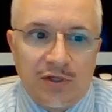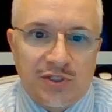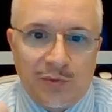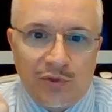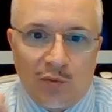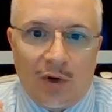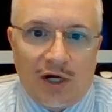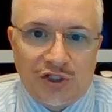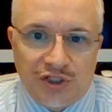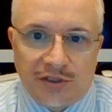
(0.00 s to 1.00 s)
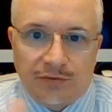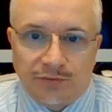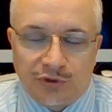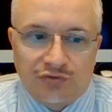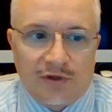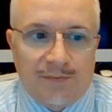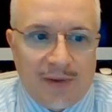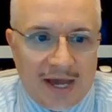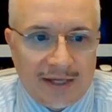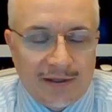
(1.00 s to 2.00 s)
So when you wash it, it'll shrink
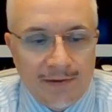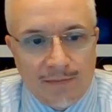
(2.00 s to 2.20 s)
back